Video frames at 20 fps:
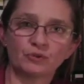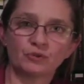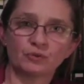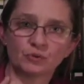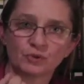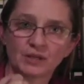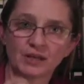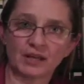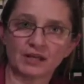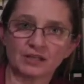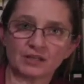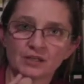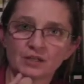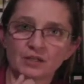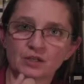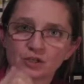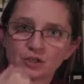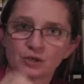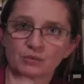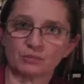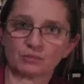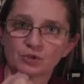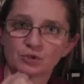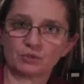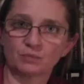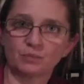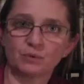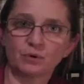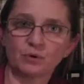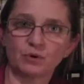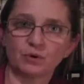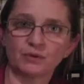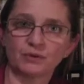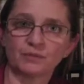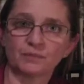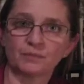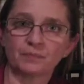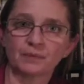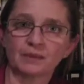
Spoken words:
to get some support.